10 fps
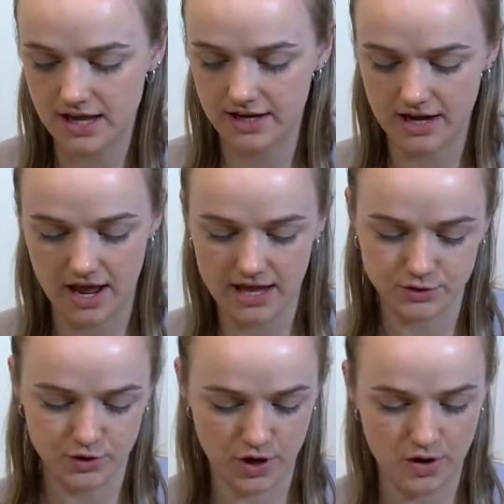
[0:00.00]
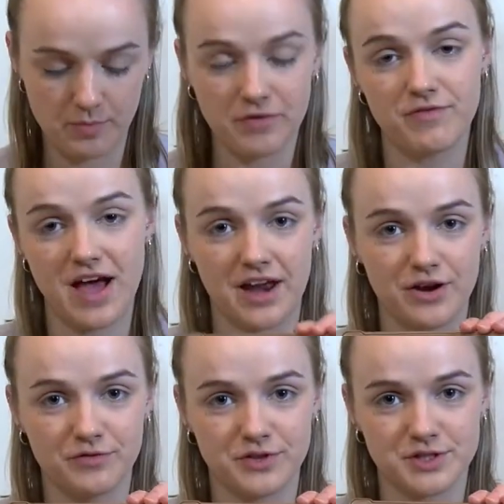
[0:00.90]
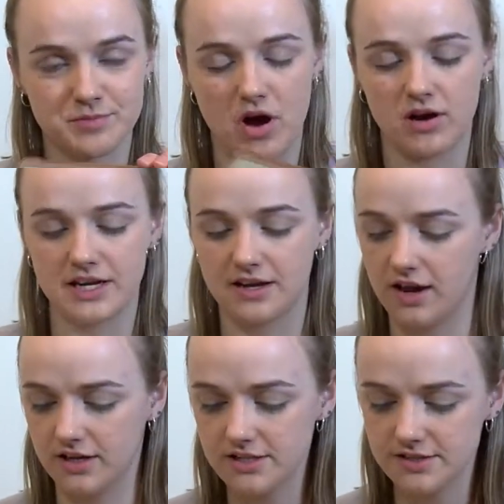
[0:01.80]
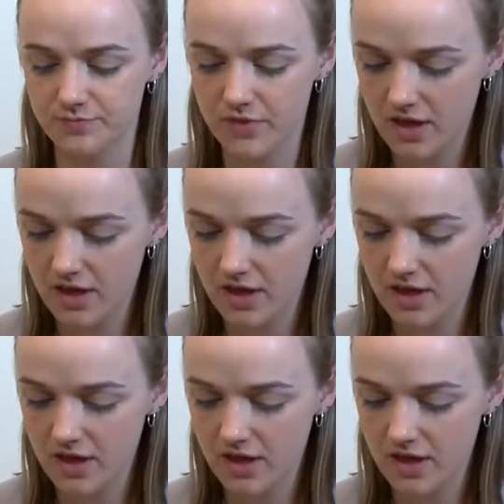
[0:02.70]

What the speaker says: and as you know, I'm a fan of the sparkly colours.